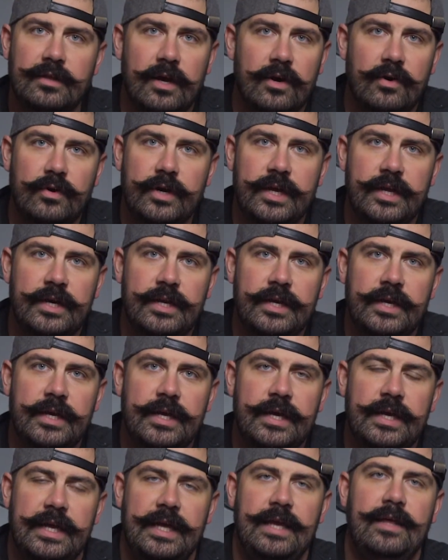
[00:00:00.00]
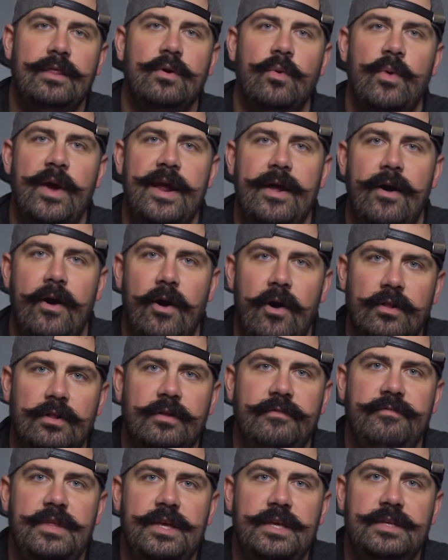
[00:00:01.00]
loaded. Either way,
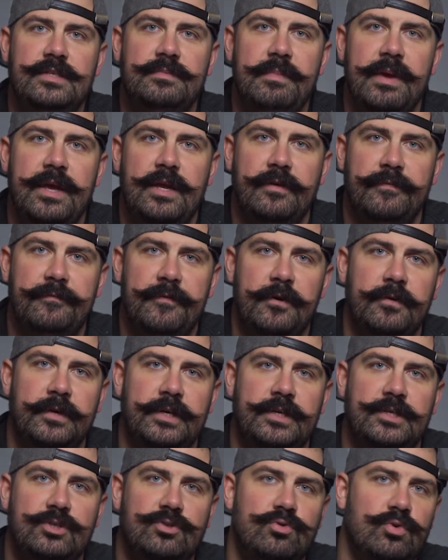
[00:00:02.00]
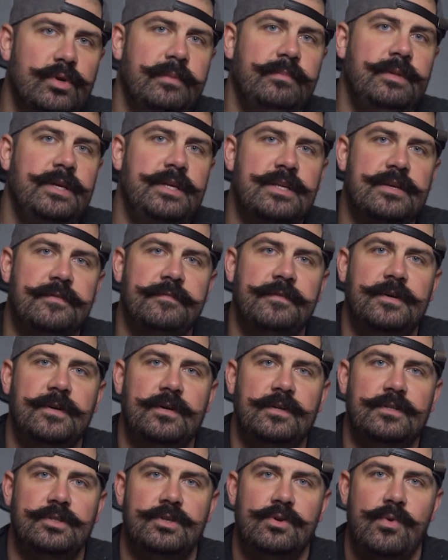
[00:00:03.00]
all of these make your phone extremely
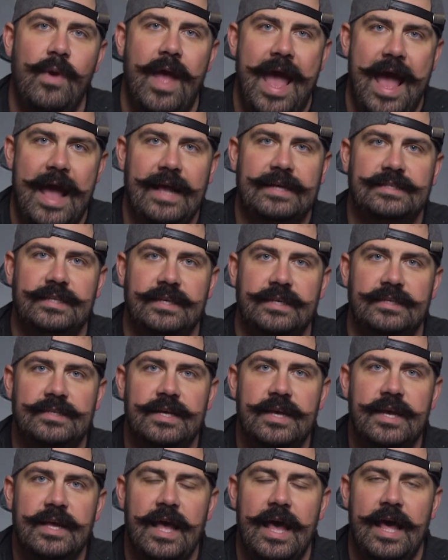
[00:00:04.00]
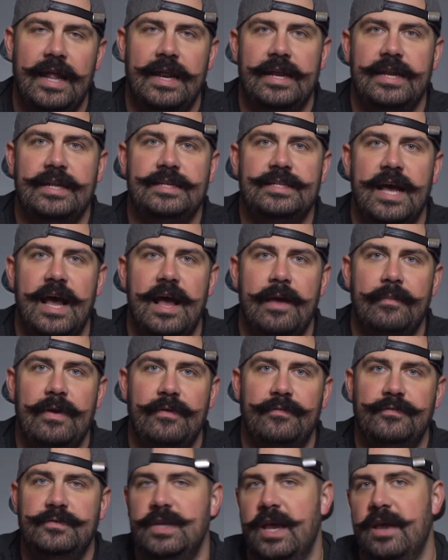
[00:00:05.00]
difficult to access at any time.
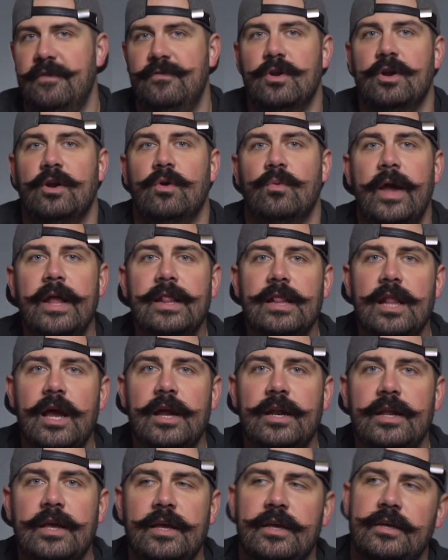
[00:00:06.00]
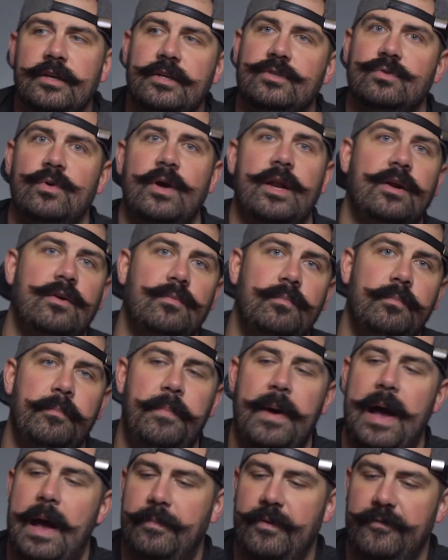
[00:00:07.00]
If you're at a red light, you just want to
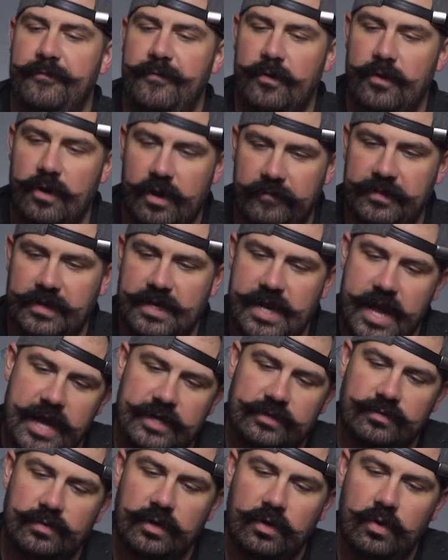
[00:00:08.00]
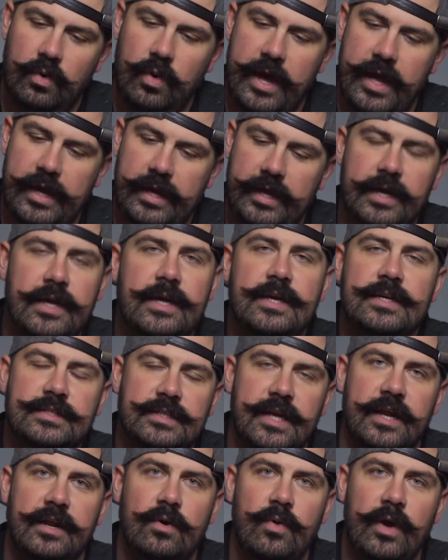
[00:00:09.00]
pop your phone off the dash real quick,
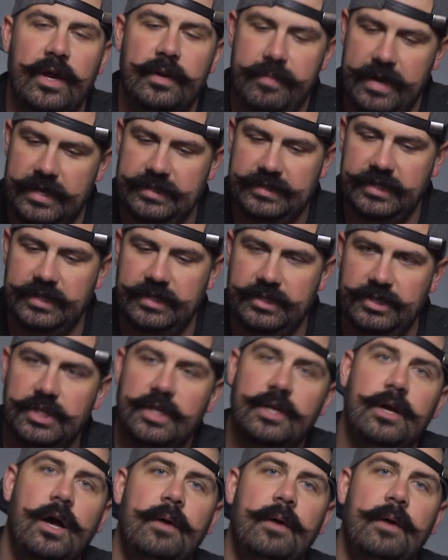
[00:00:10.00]
send a quick message,